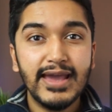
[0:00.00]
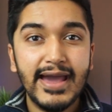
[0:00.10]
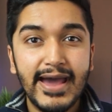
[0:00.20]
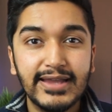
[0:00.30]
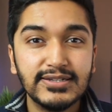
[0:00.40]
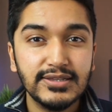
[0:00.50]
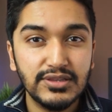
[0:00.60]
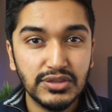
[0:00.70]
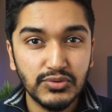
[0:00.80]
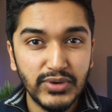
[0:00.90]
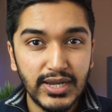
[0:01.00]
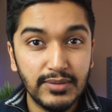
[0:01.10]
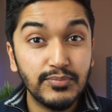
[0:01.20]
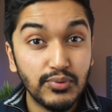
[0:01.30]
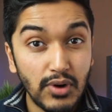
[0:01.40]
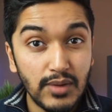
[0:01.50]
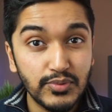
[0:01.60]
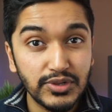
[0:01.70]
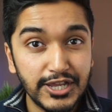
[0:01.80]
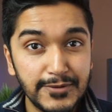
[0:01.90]
at the screen
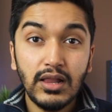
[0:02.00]
properly.